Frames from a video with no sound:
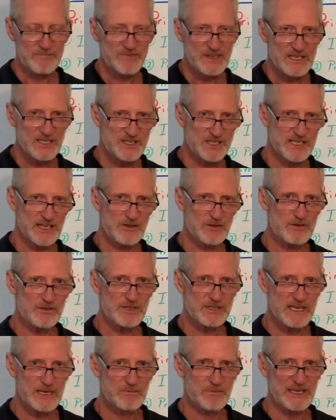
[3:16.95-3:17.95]
Skills
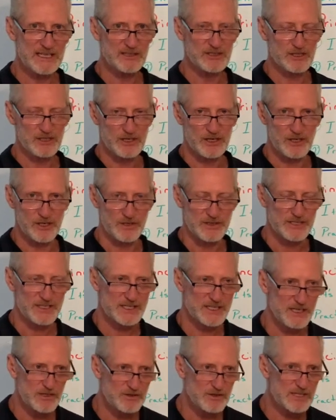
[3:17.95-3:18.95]
can be learned.
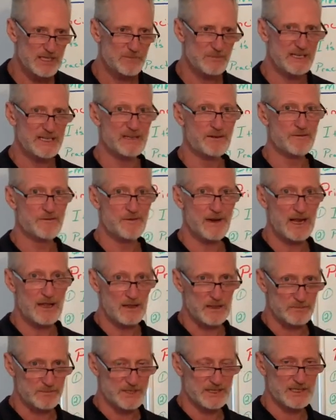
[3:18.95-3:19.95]
Skills can be
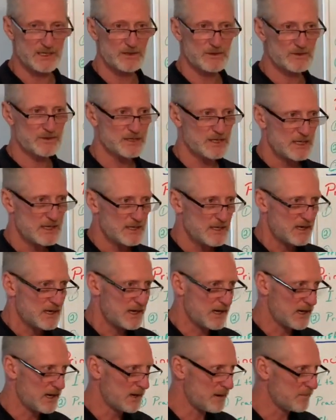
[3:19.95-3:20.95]
developed. Skills,
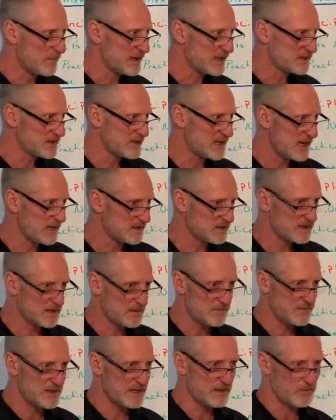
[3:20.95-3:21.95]
it's not
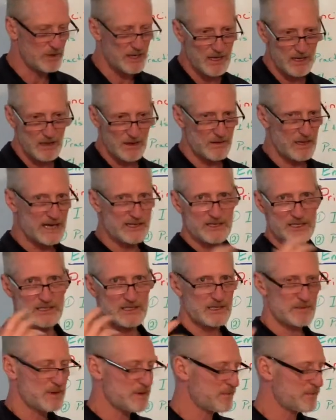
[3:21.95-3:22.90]
something that, well, I just am